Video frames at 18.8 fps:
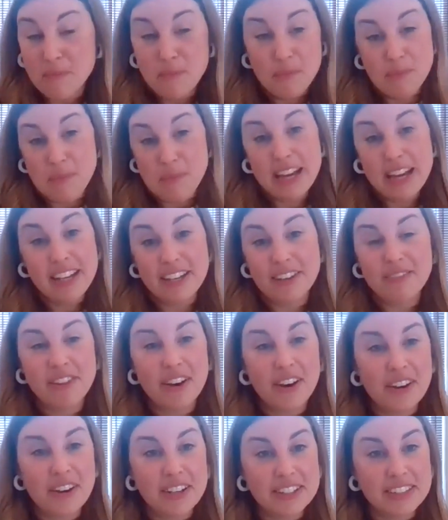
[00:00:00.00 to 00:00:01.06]
many of
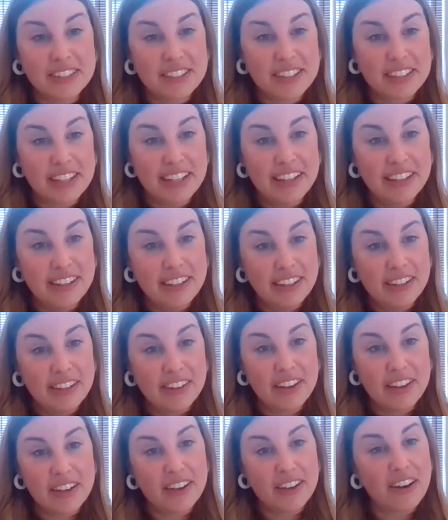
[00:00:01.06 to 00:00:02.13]
the artists in
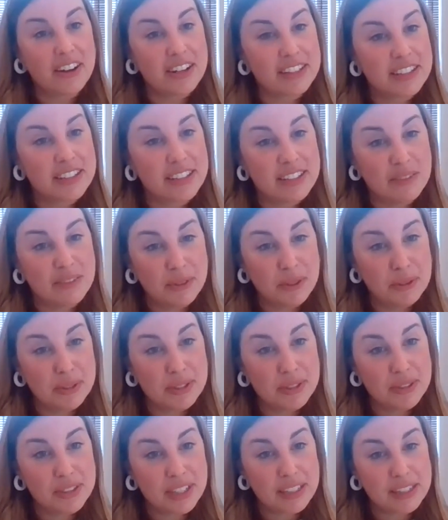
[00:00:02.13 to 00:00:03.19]
the artists as
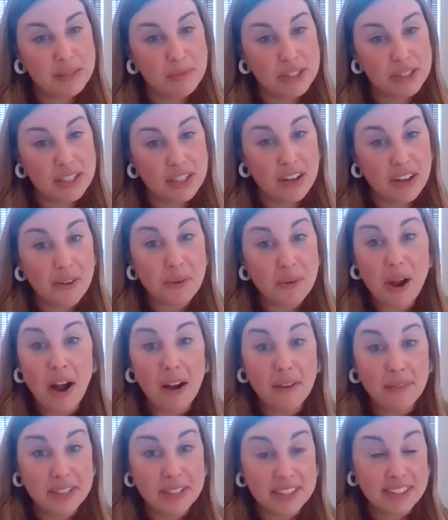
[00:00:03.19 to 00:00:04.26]
influencers exhibition are
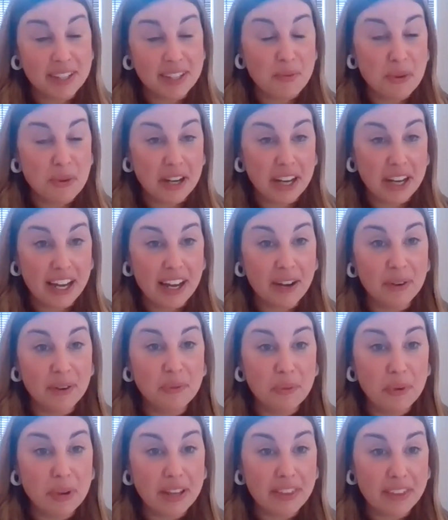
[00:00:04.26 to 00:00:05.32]
obviously working
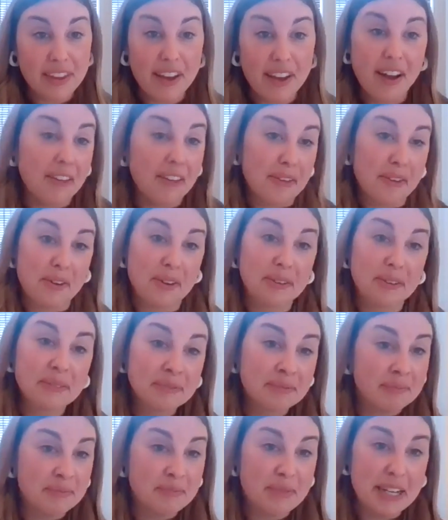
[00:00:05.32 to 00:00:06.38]
with other
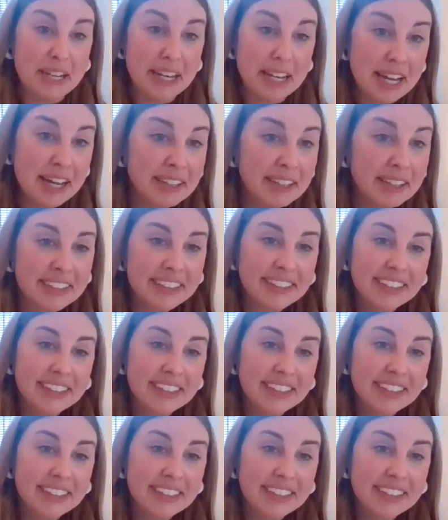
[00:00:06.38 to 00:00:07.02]
media